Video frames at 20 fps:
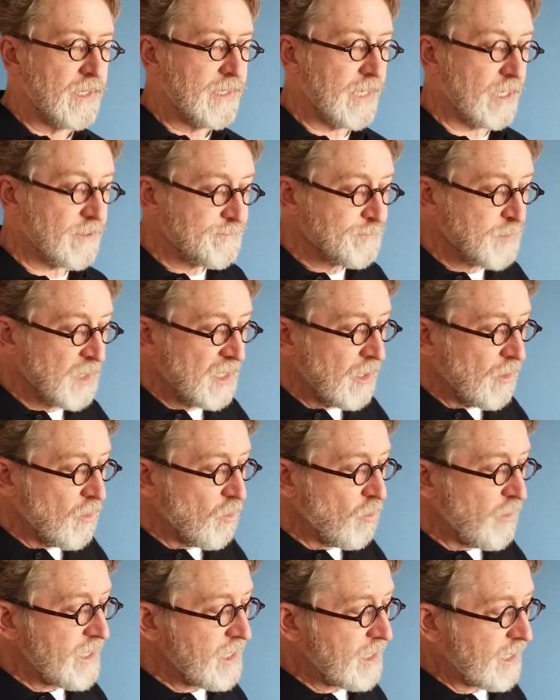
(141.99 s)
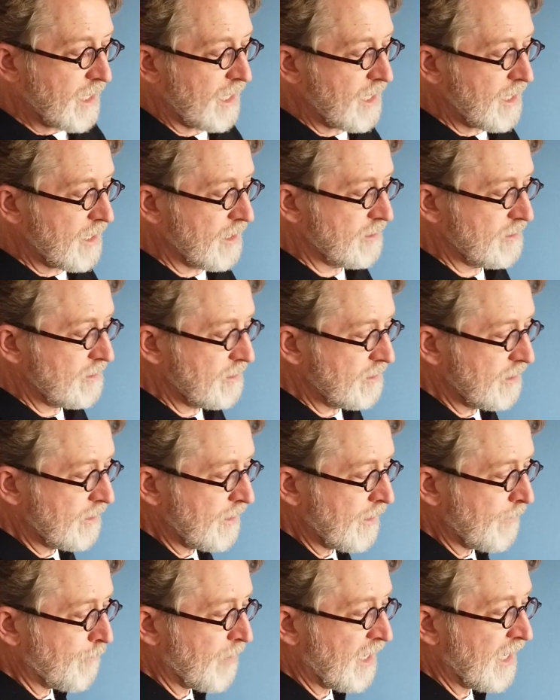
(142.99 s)
Now, we can
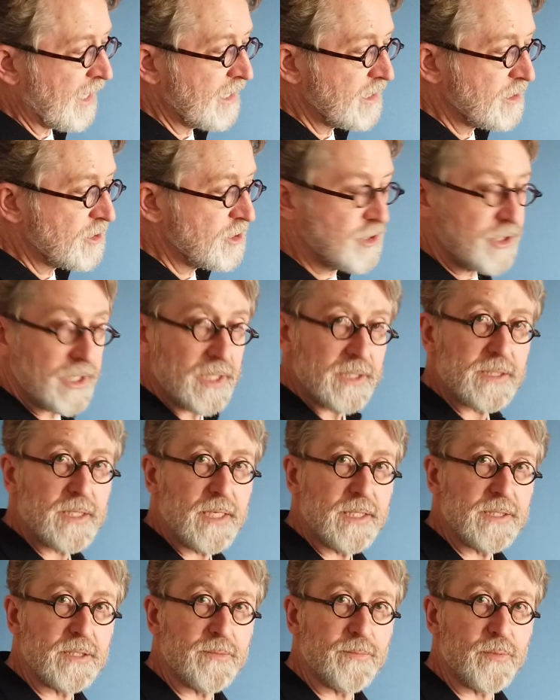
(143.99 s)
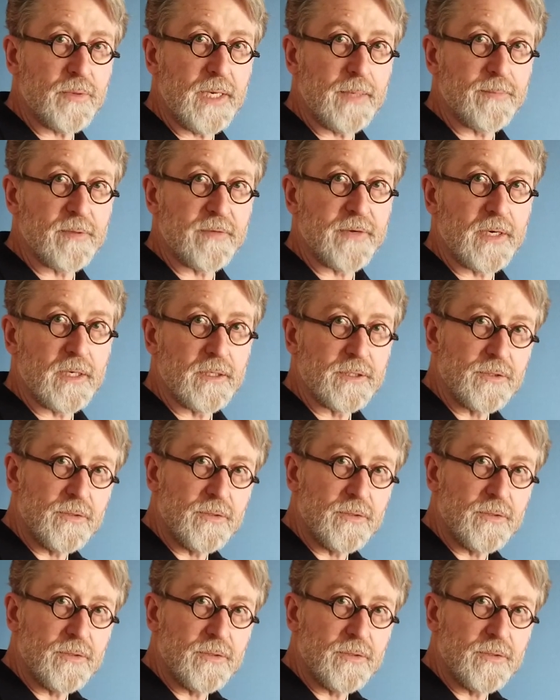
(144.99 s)
buy it just as the preamplifier,